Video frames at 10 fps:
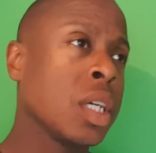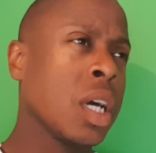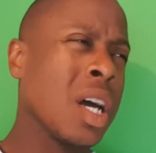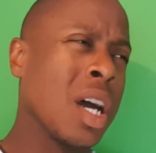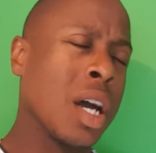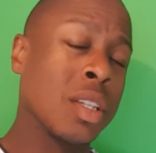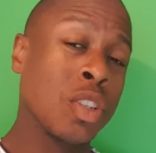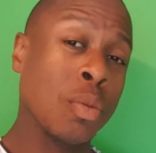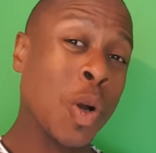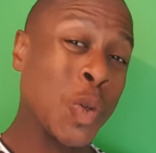
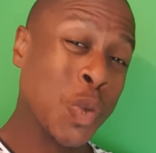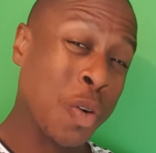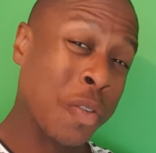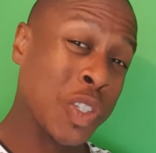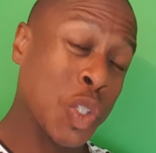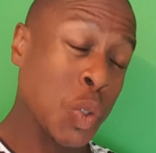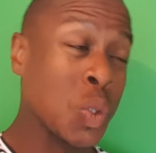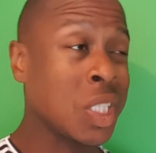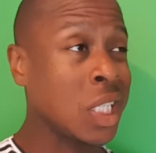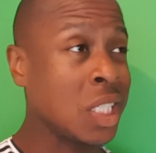Top goal scorer for 2
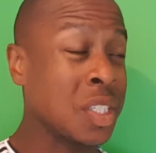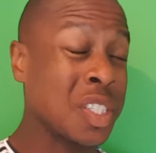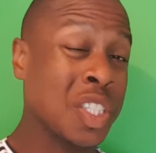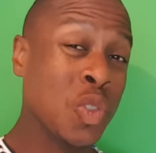seasons,